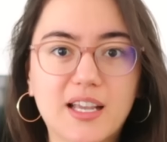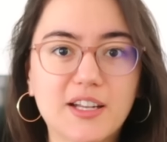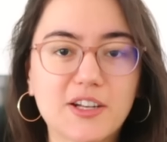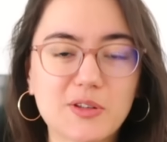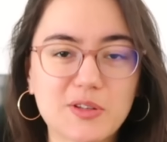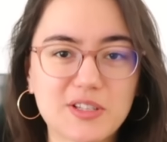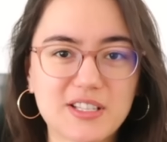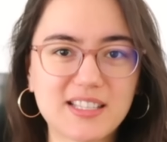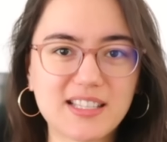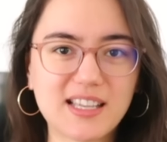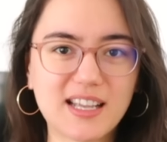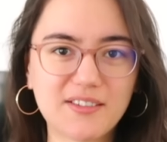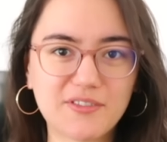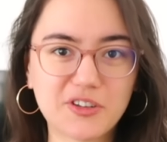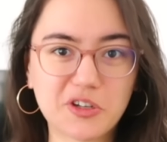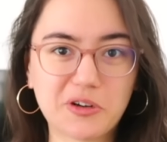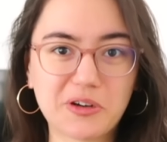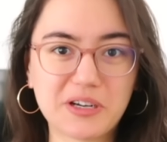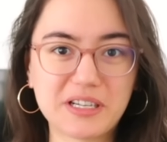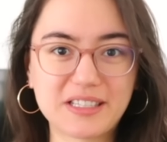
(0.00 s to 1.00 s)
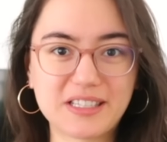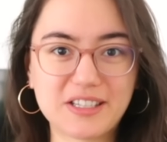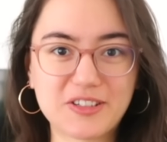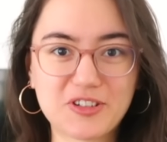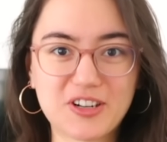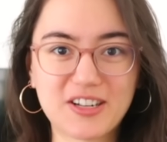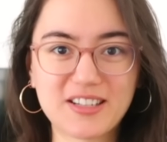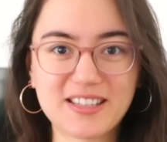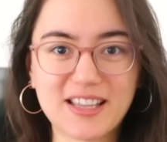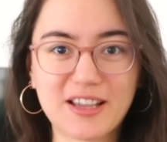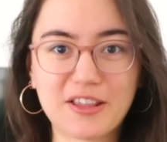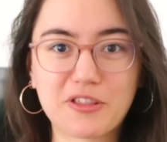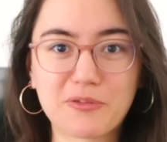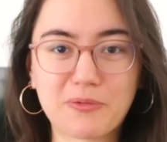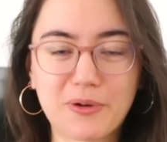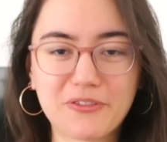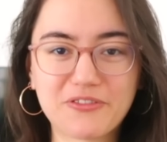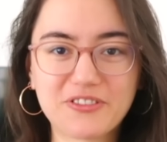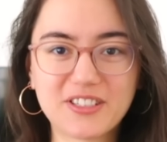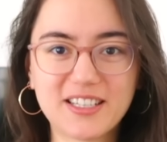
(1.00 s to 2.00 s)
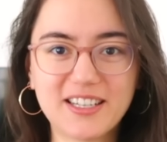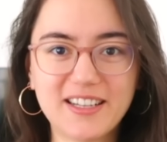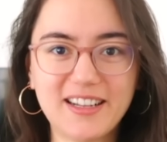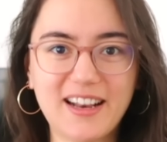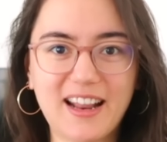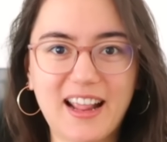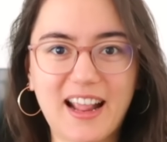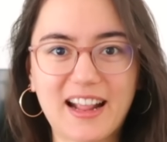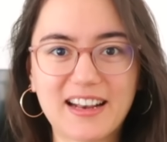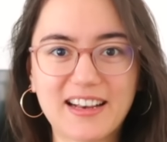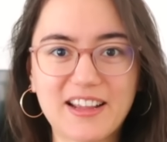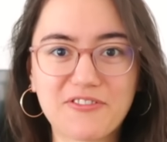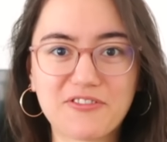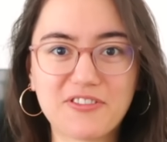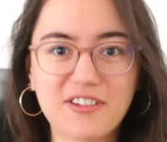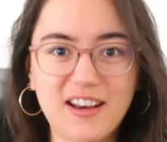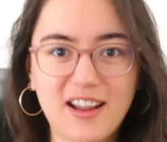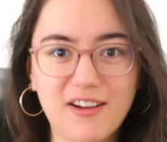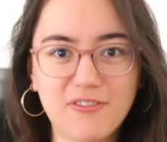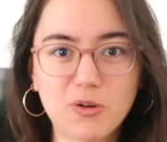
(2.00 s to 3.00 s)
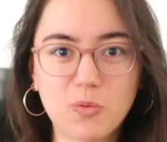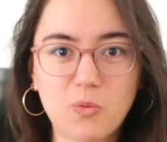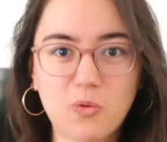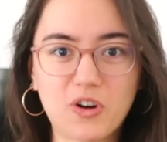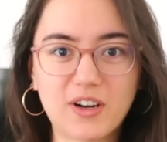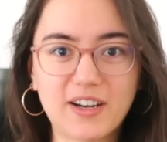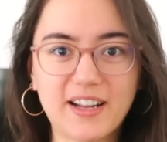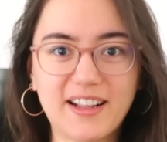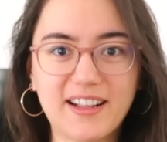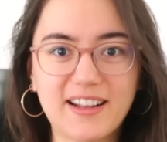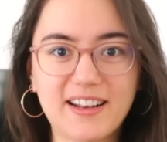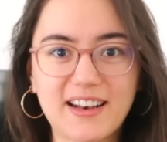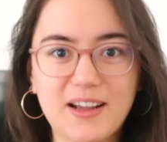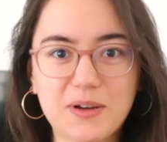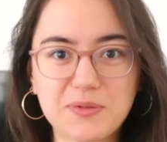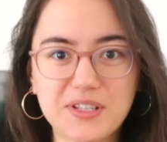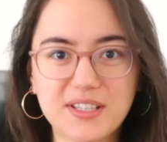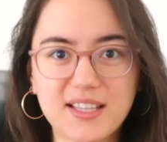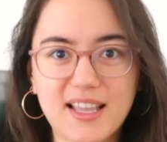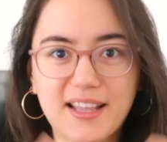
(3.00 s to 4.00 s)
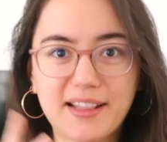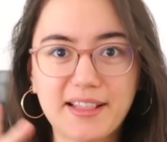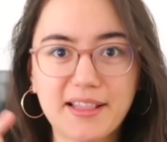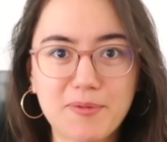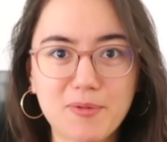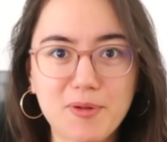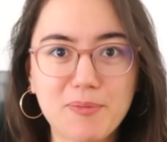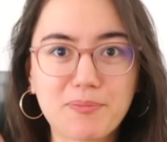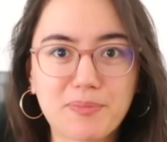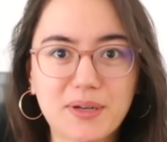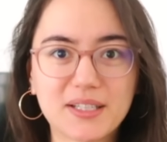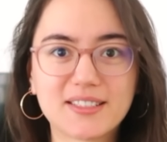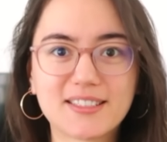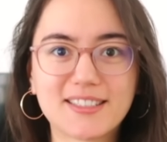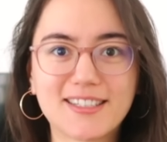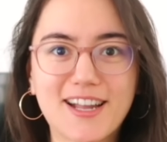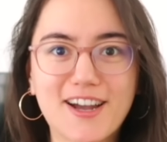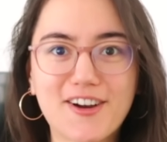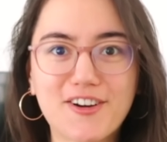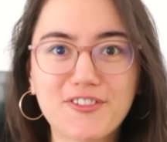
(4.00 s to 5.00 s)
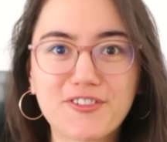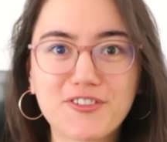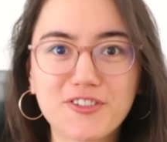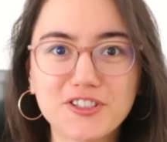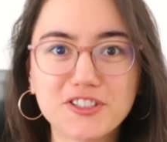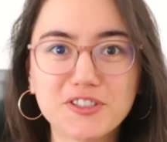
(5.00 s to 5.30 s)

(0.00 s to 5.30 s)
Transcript: I know this is kind of a crazy dress. I thrifted it and I've never worn it, and I was like, let me bust it out for